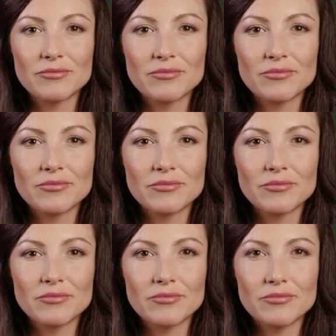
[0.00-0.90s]

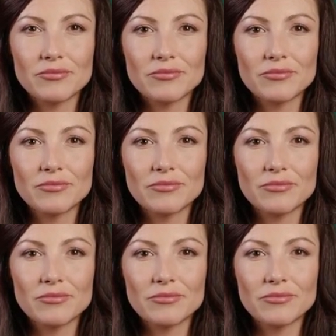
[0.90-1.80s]

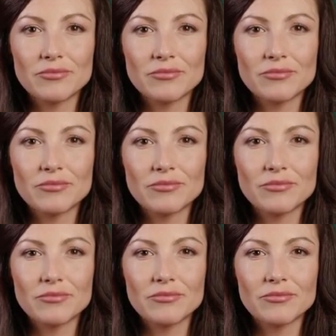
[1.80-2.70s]

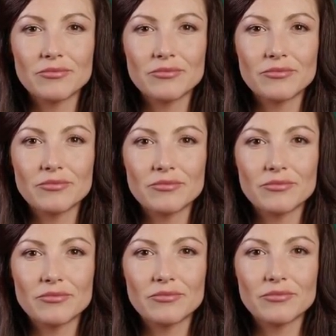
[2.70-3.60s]

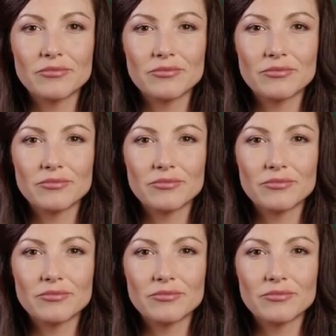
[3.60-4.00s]
(silence)